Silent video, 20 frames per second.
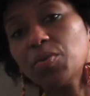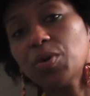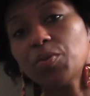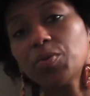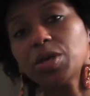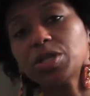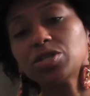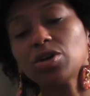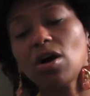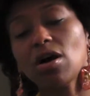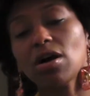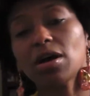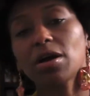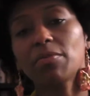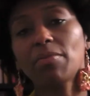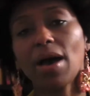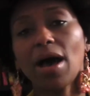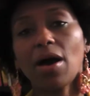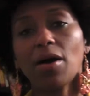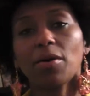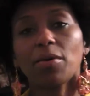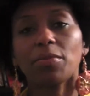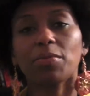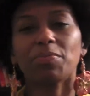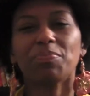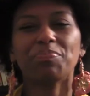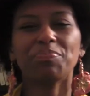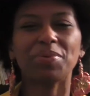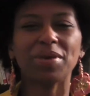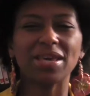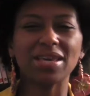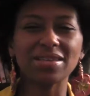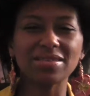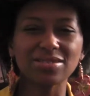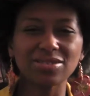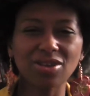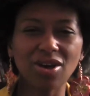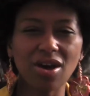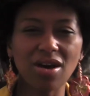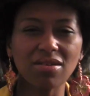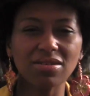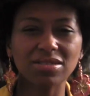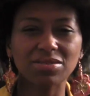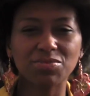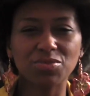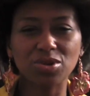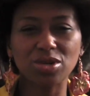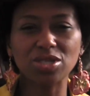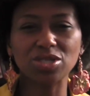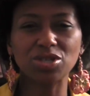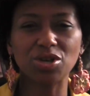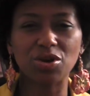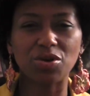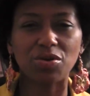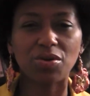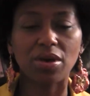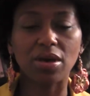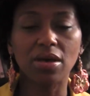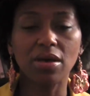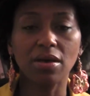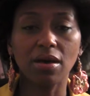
when we talk about peace talks, more so